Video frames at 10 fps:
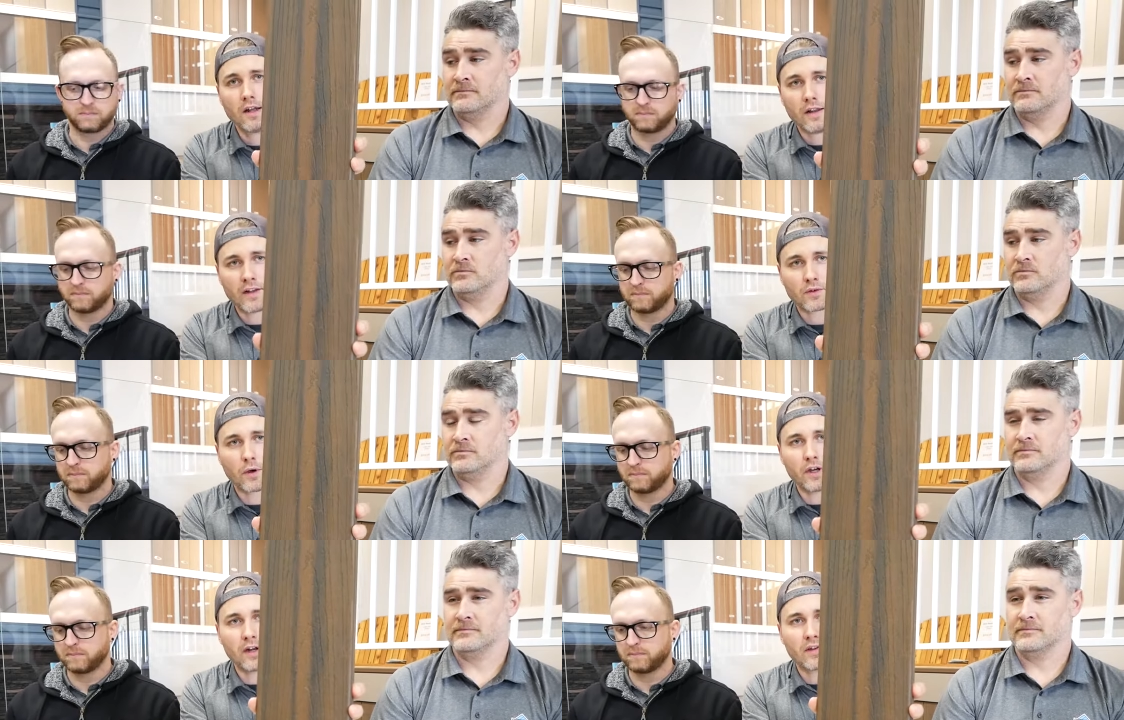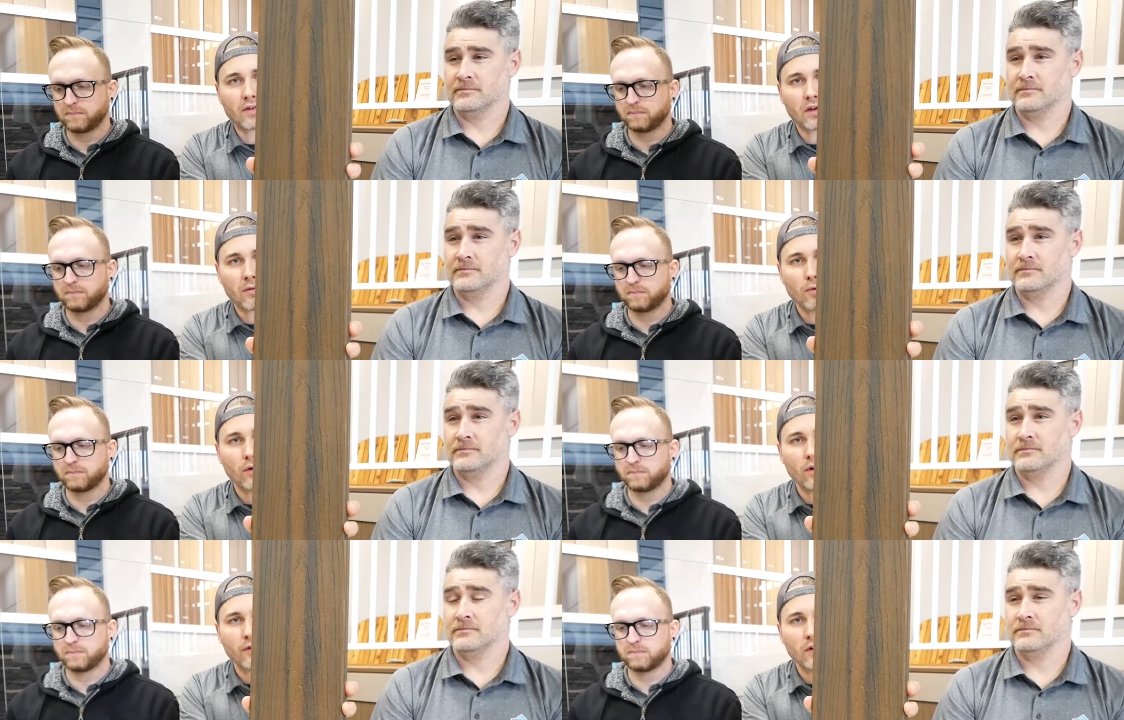Speaker 1: That's quite a nice looking
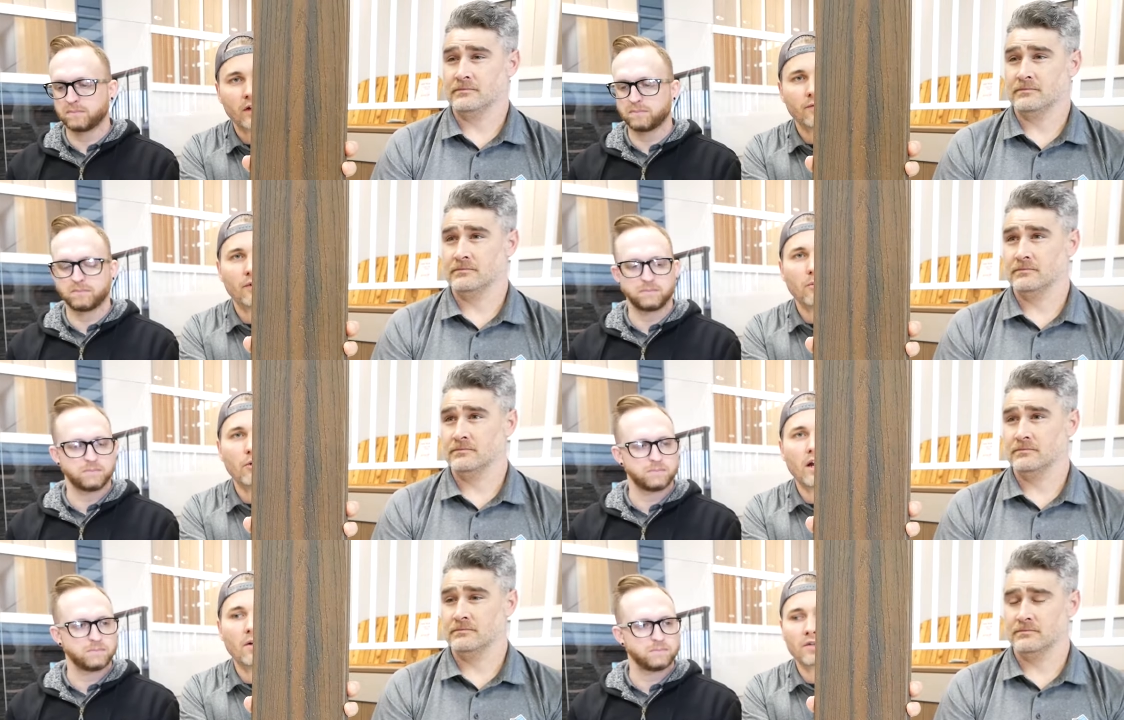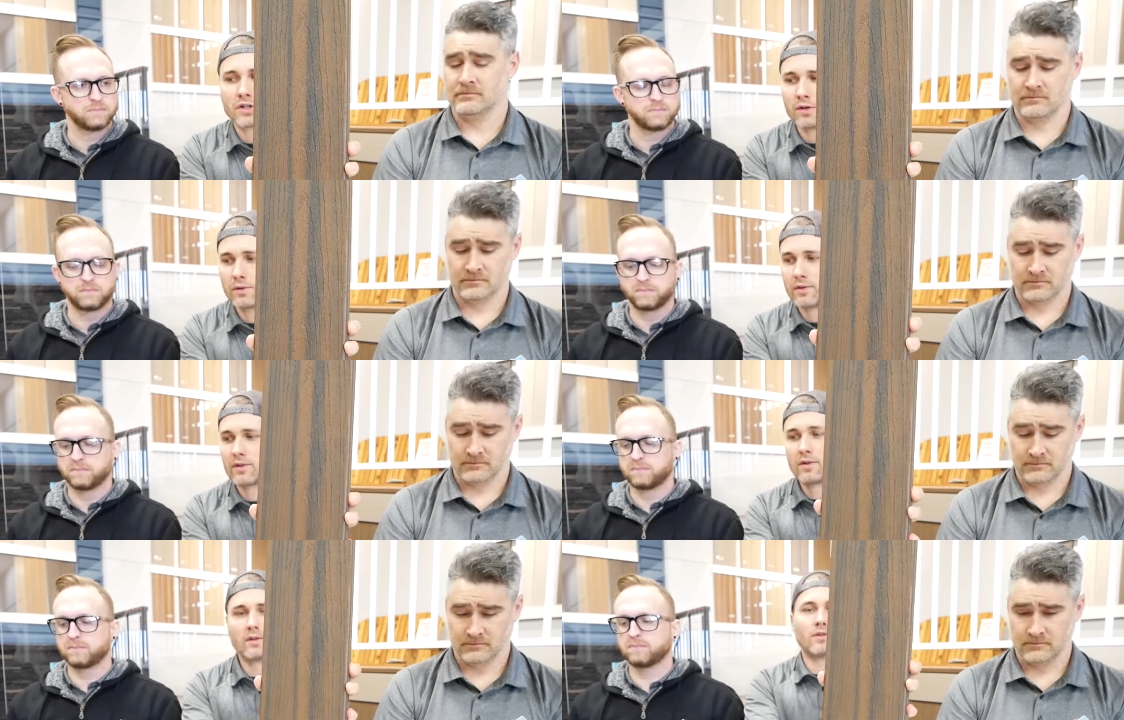board if you're looking for brown
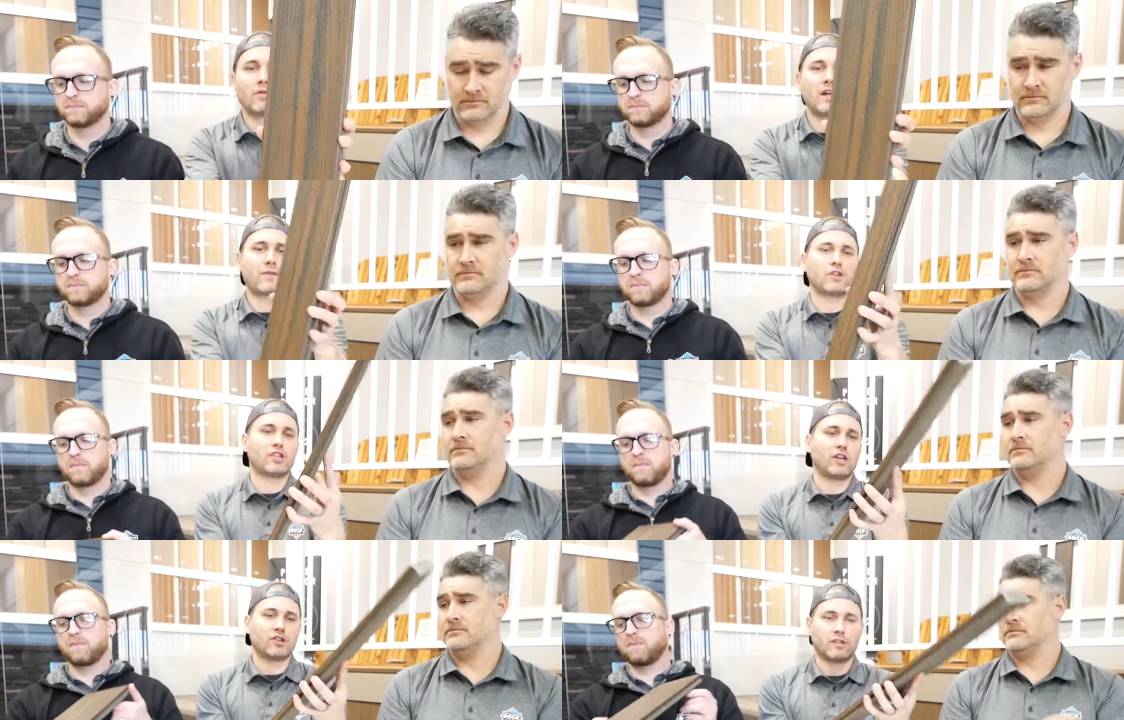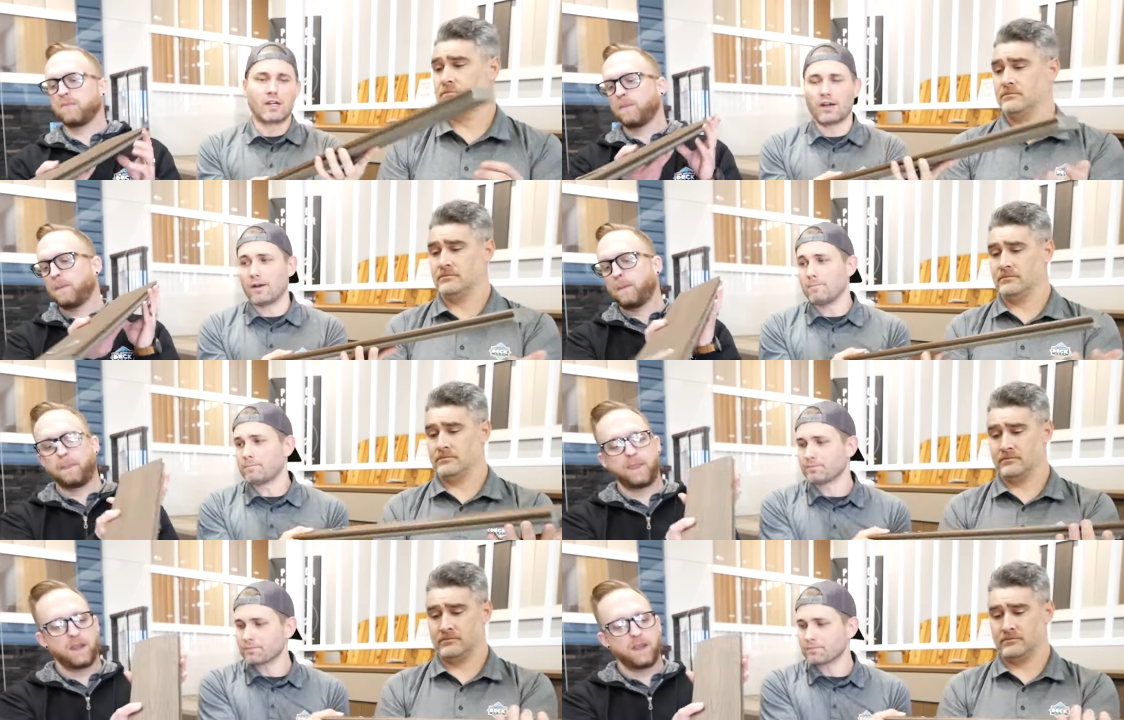tones. So nothing changing there.